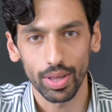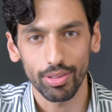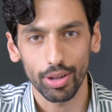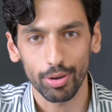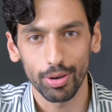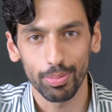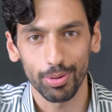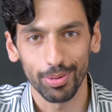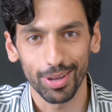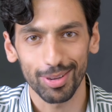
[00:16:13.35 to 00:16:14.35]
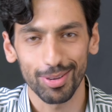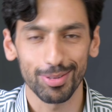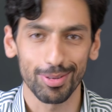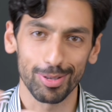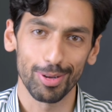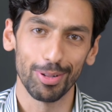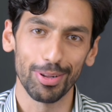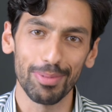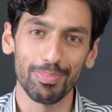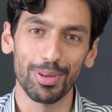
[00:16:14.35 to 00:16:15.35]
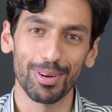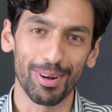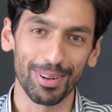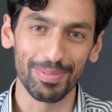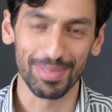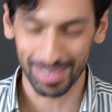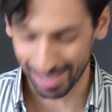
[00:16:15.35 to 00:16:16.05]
with. Söldürün bir oğlum.